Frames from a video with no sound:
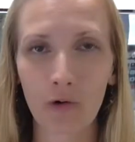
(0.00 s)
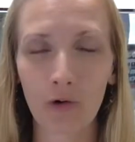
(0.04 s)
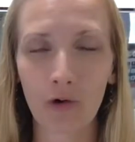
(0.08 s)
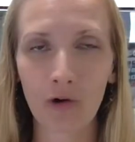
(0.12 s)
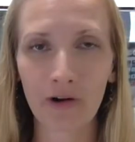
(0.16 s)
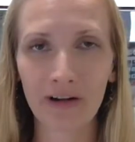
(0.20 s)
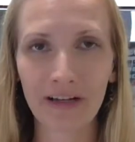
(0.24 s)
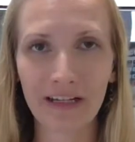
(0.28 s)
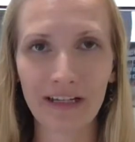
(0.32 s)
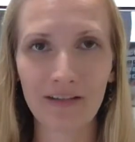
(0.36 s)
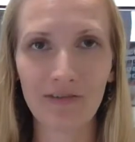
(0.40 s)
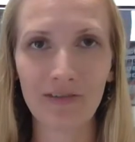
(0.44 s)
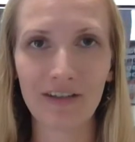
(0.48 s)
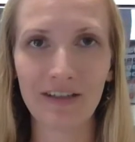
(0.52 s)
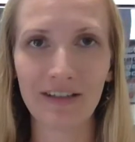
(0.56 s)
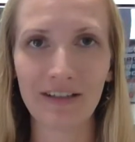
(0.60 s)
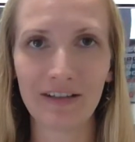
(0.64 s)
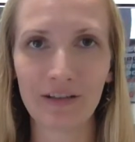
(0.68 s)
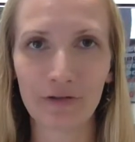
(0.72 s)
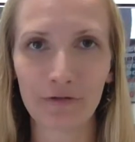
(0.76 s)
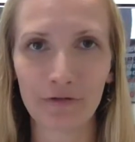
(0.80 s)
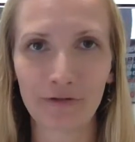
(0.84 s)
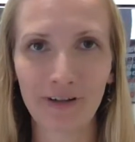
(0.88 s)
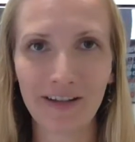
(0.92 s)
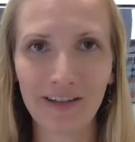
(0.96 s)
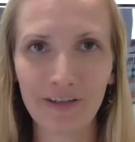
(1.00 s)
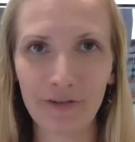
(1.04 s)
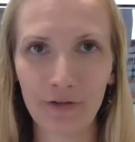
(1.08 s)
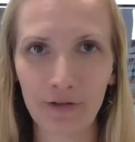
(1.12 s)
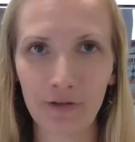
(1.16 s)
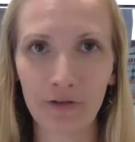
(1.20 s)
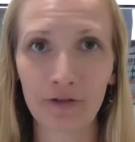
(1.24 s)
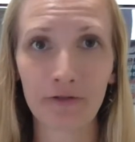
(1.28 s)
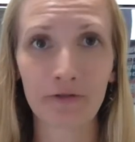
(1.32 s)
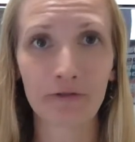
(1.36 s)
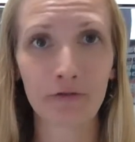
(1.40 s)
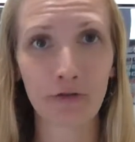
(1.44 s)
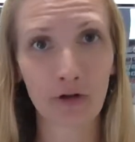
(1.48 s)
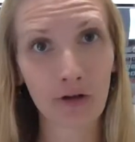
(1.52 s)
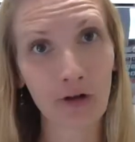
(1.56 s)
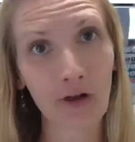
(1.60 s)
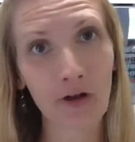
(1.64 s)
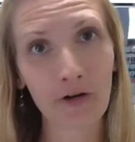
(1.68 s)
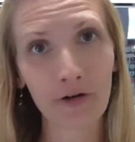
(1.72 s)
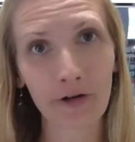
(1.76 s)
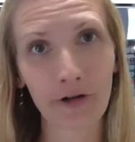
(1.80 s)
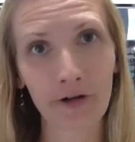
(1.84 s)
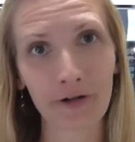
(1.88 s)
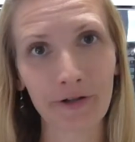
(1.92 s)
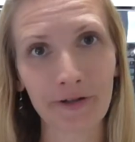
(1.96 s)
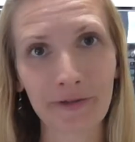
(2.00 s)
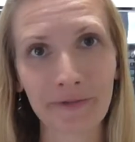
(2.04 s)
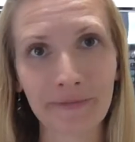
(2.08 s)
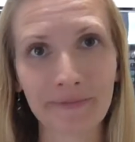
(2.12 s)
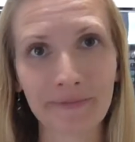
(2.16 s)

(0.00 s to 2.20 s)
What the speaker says: or even in the freezer for longer.